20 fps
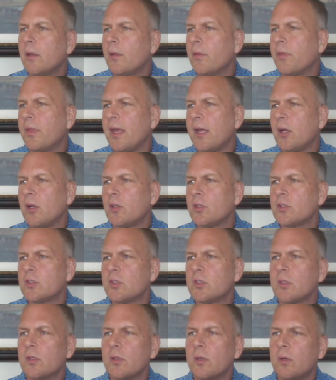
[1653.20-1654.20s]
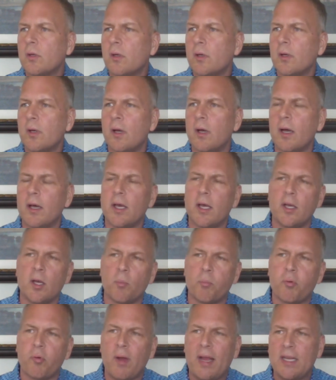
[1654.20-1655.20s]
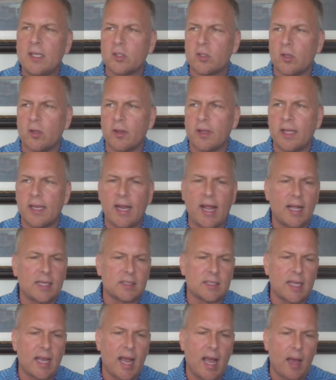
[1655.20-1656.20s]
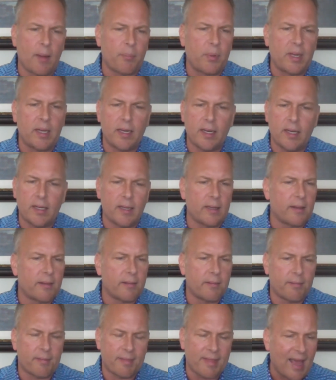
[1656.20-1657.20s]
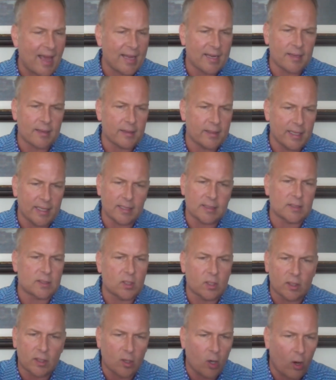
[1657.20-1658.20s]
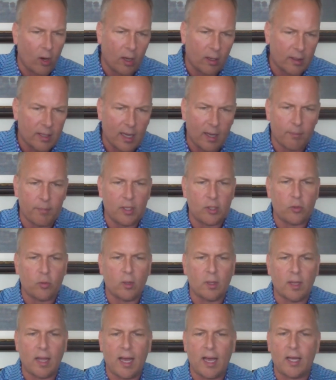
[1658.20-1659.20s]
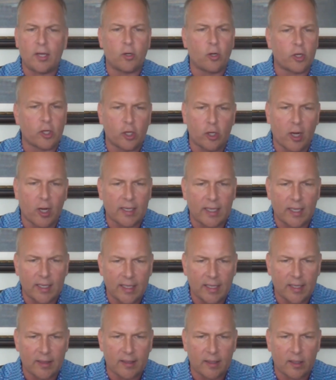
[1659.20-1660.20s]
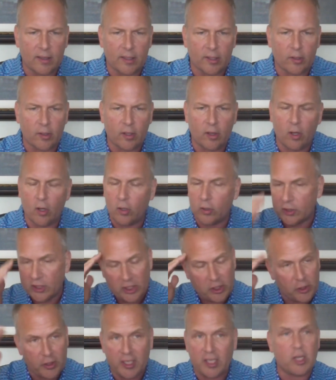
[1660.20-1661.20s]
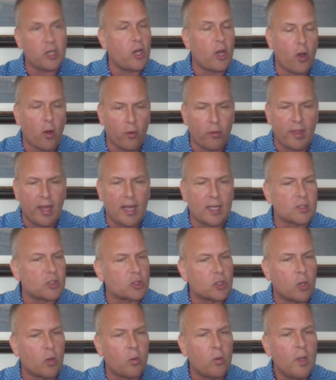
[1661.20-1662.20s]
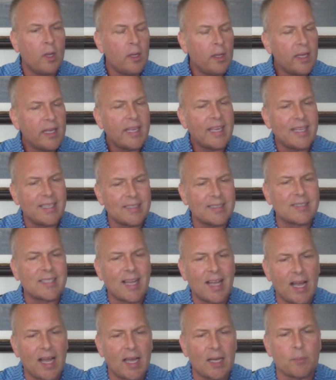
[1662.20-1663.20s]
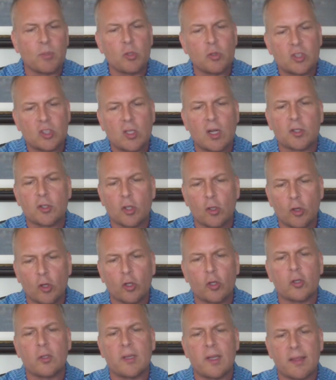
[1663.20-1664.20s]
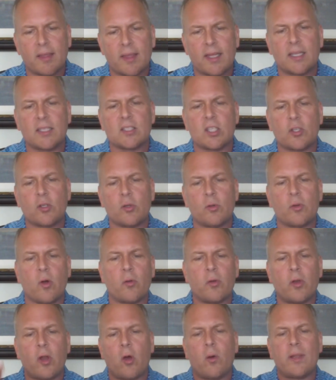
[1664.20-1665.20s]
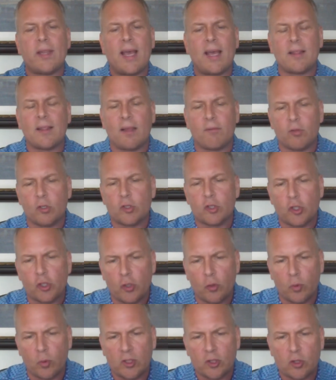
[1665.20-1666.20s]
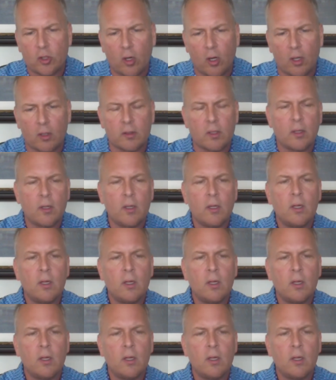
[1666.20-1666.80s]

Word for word: there's an appraisal that has to happen, and that needs to all come into a line, or you're not going to get the clear to close, and you didn't know that. So, in time, you start to learn the things that you don't know. And that level two is called